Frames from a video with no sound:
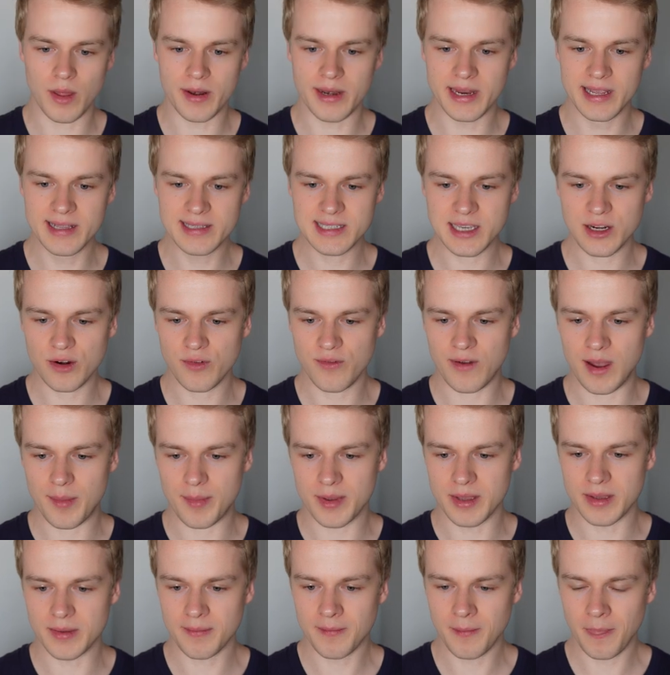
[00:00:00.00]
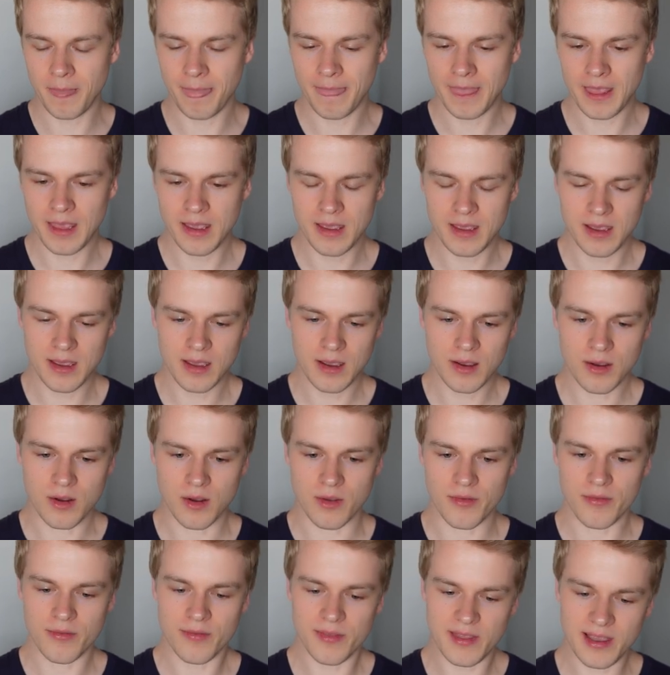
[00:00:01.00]
one inside of Vapi.
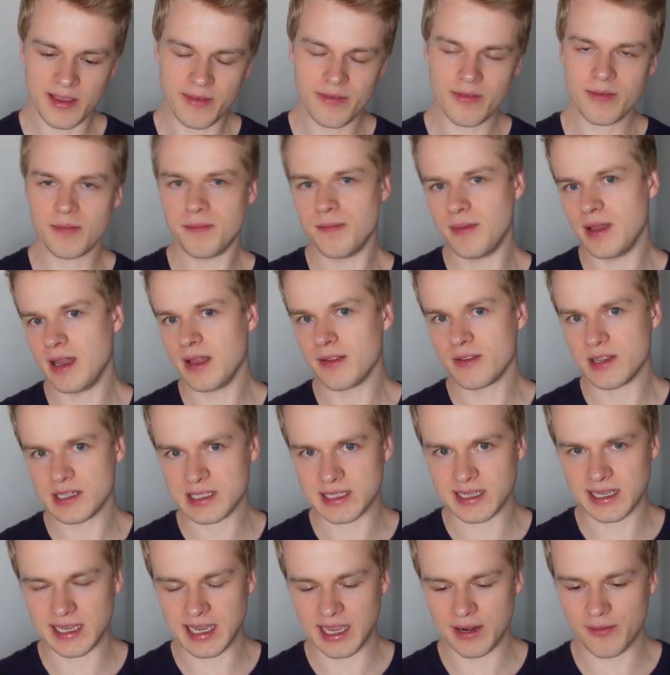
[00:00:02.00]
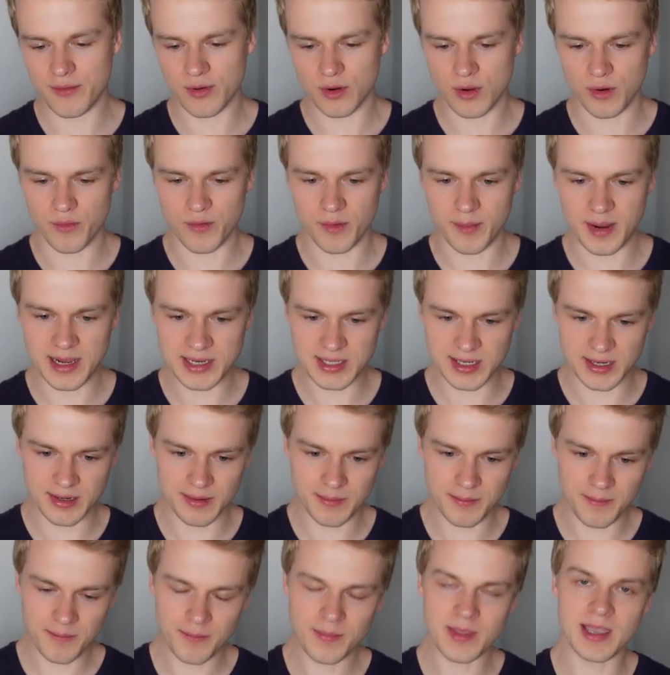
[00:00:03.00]
Because this, just again for
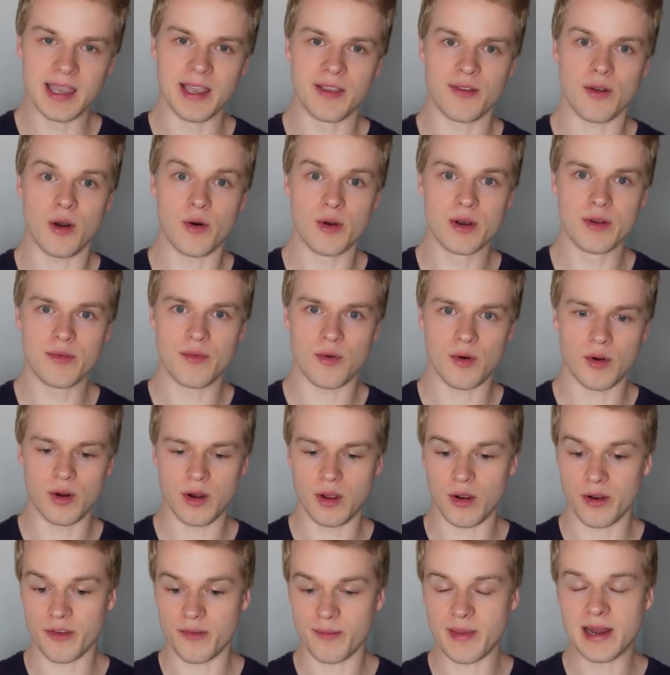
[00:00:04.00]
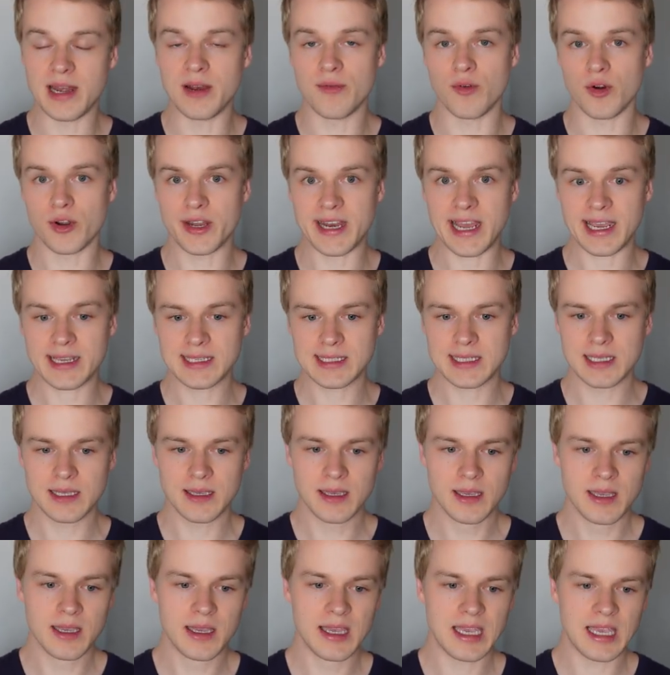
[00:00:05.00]
confirmation, is only for, or it's mainly for text.
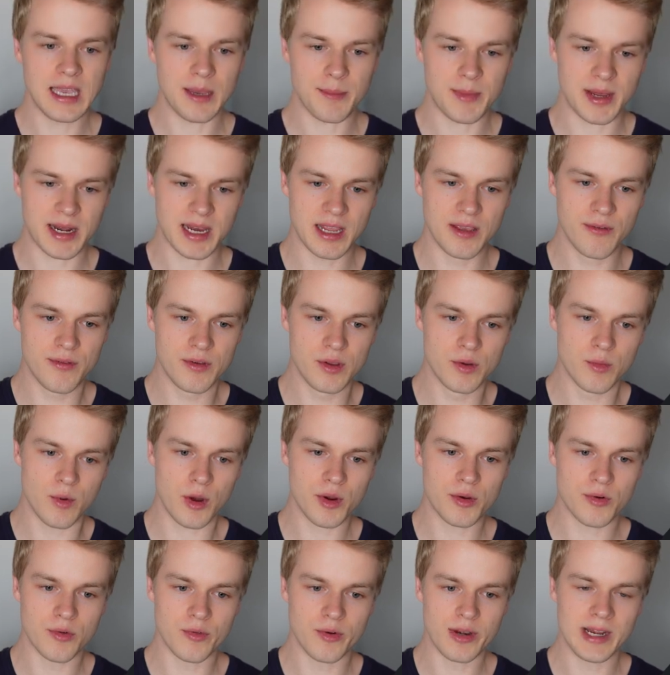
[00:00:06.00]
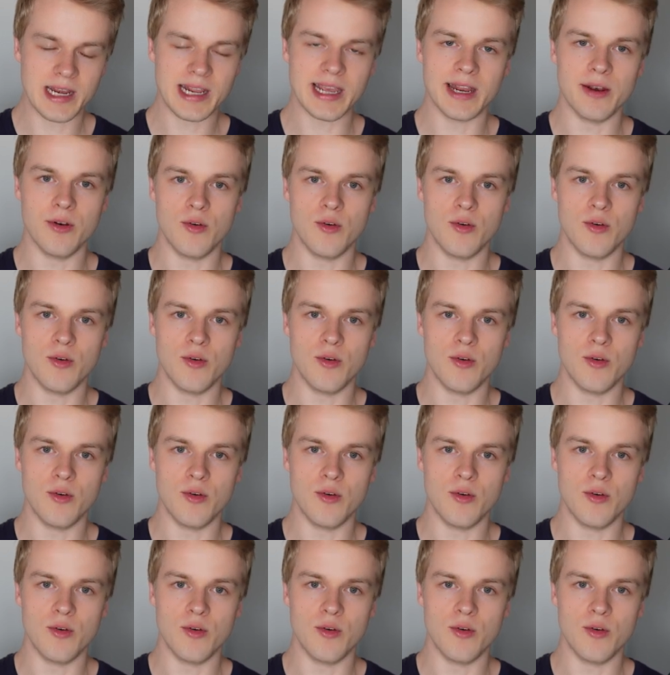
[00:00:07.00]
But if you want to really